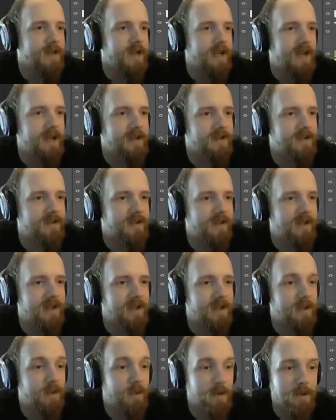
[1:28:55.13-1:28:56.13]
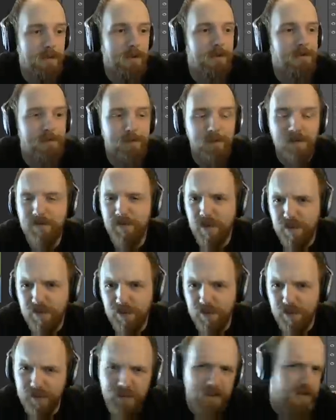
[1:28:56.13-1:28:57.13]
as they quite possibly
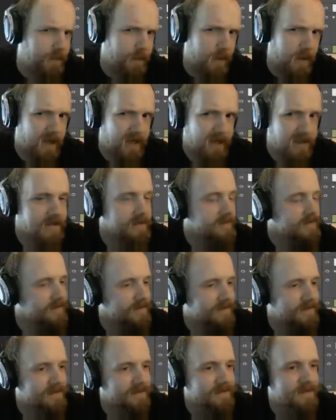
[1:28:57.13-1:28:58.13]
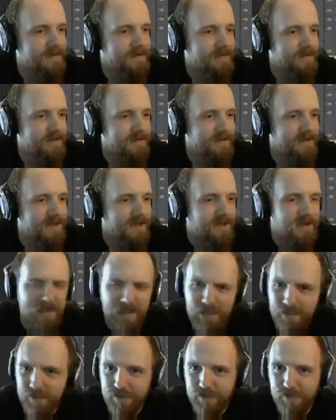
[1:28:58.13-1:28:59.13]
venture this way and
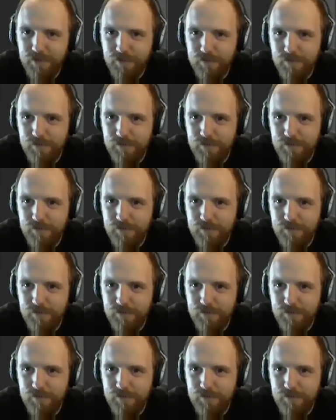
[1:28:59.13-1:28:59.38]
land